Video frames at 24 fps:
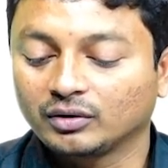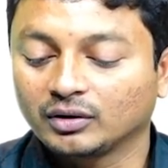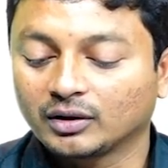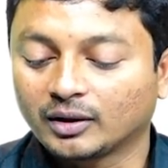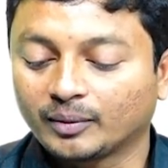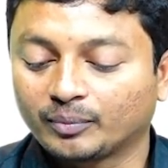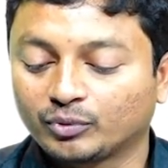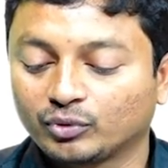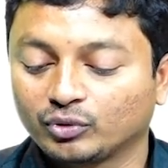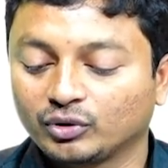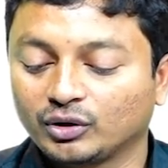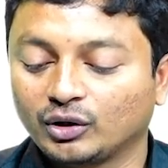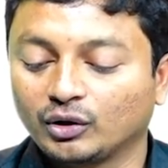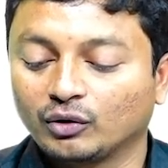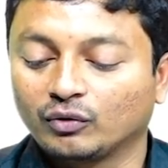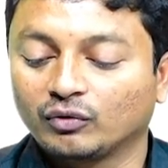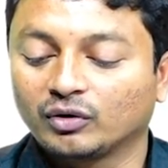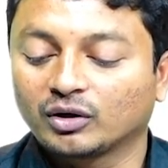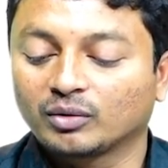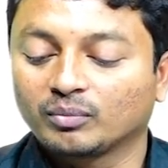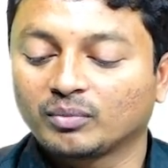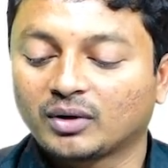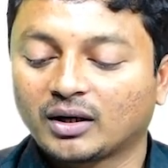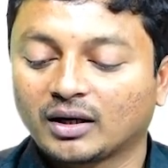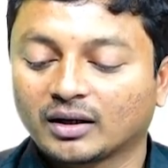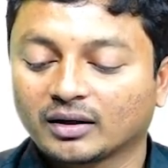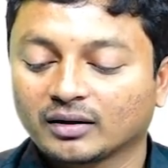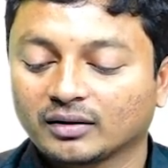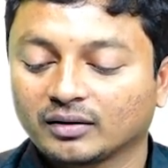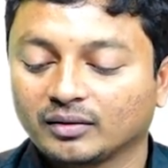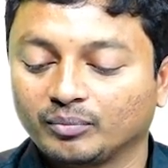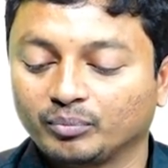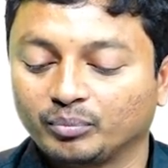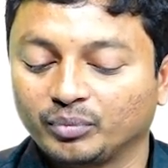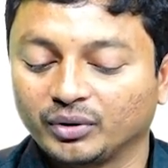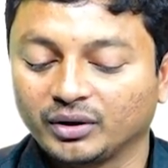up to the lower mark
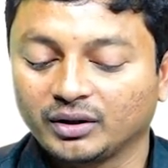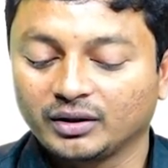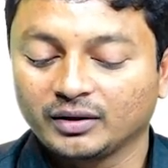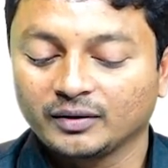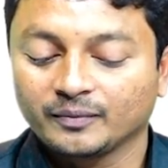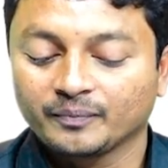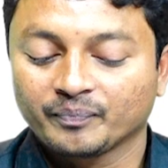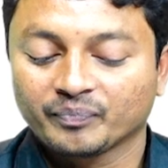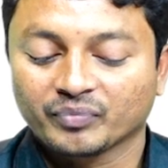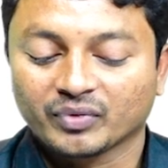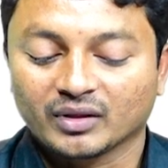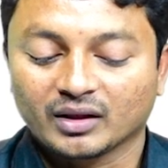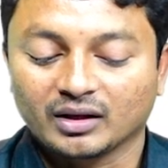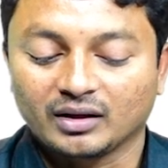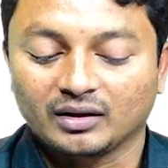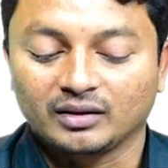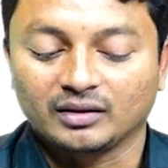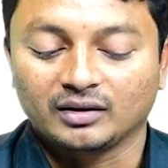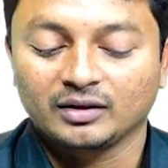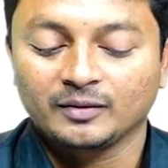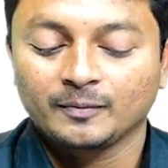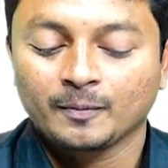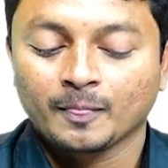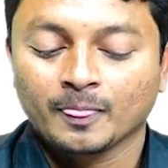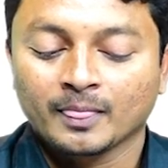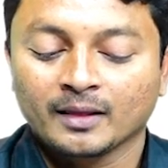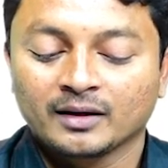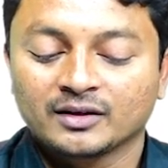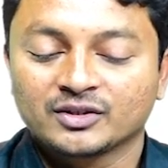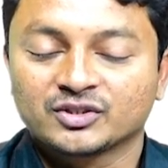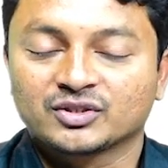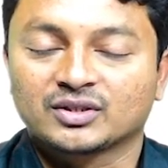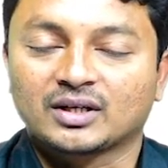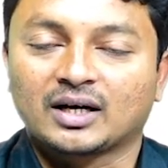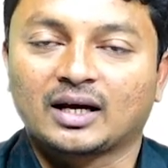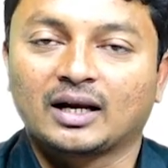B in the
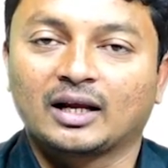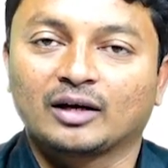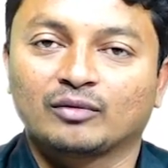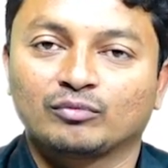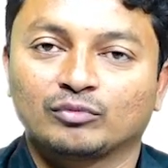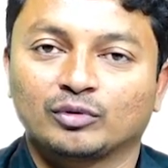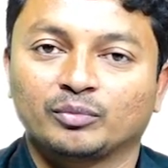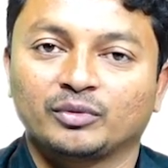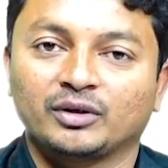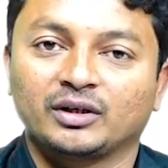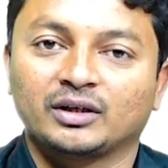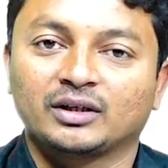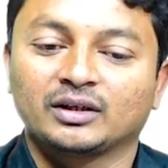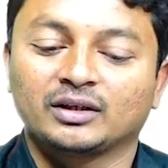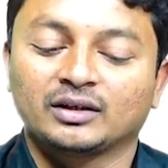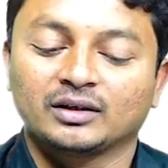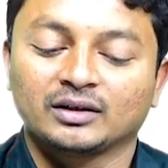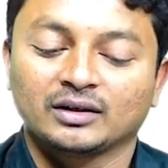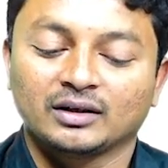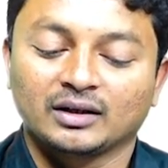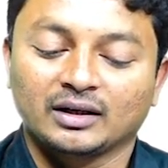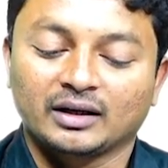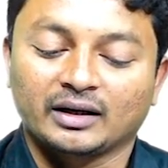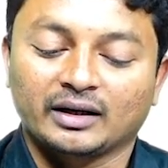stalagmometer.